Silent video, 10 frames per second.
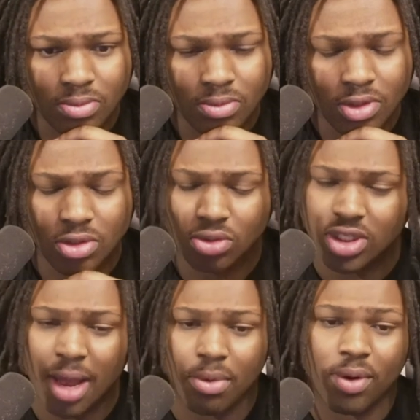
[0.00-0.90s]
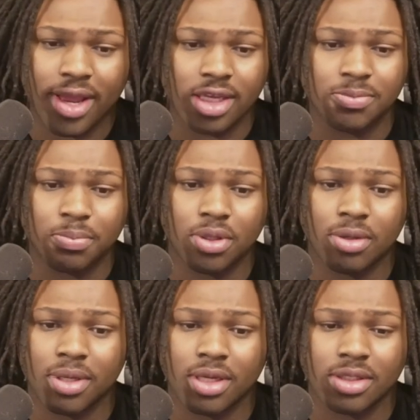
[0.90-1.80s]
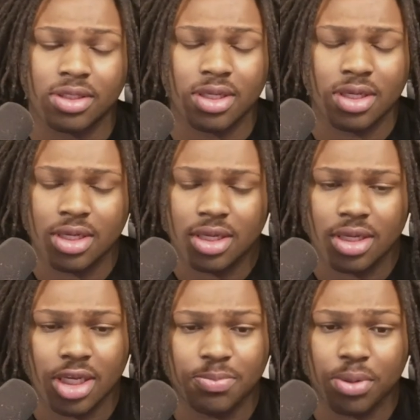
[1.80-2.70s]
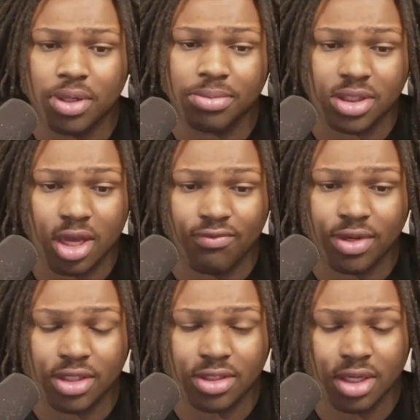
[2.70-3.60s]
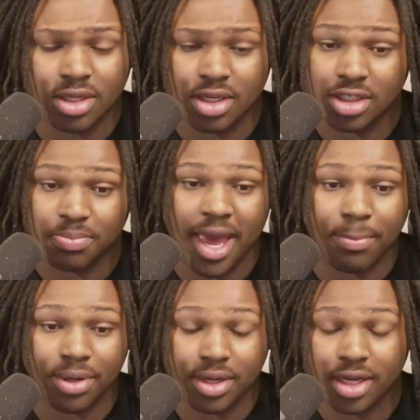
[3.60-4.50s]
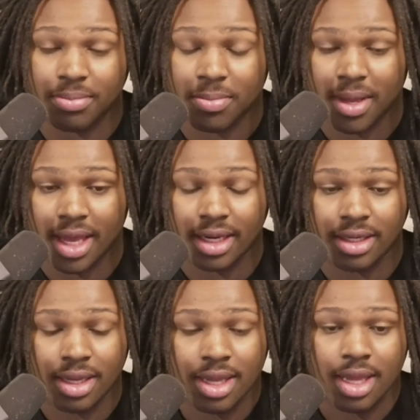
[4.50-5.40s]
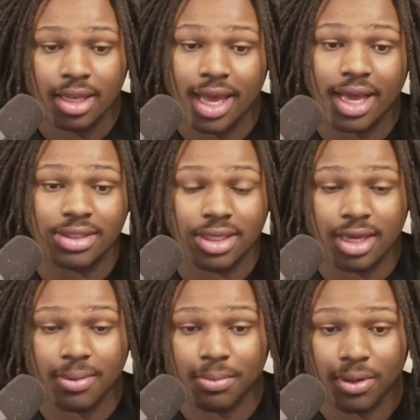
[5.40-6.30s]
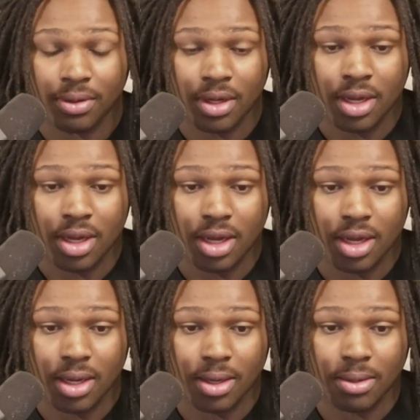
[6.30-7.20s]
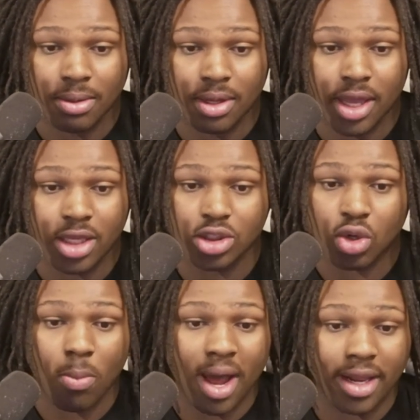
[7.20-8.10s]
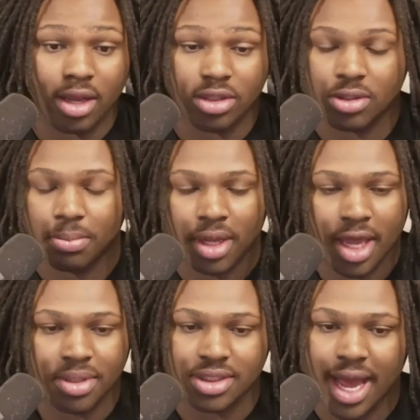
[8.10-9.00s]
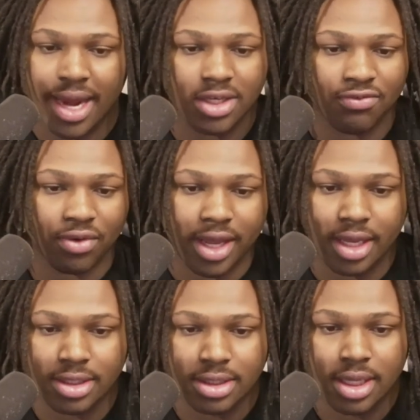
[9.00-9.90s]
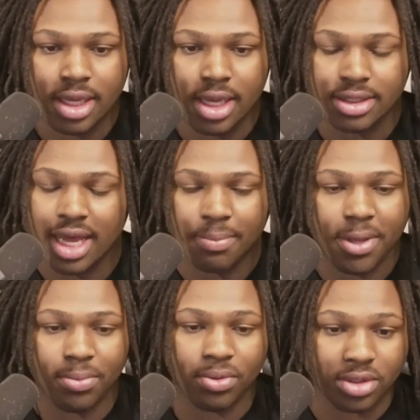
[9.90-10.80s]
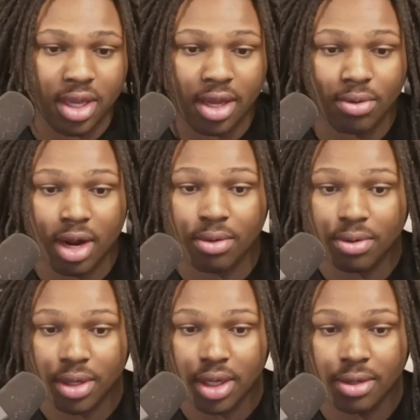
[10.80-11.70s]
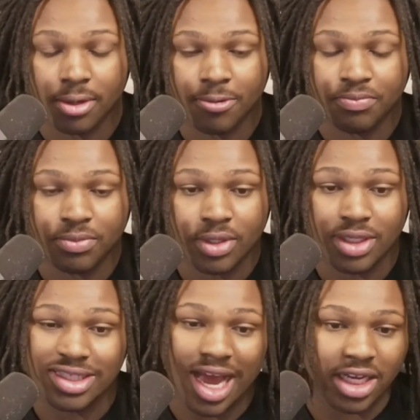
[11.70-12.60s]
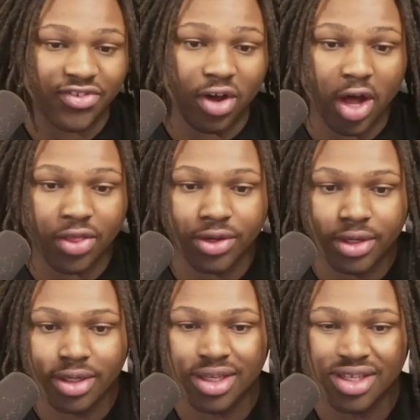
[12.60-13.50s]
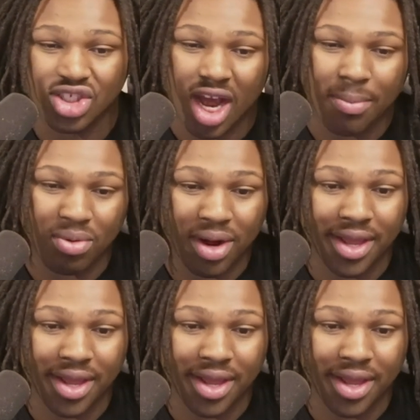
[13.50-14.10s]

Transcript: So Ja Morant is putting him in this. He's putting himself in this bad predicament, man. And like I said, bro, it's nobody else to blame. It's not his friends. It's not the people he's hanging around with. Not his father, Ja Morant.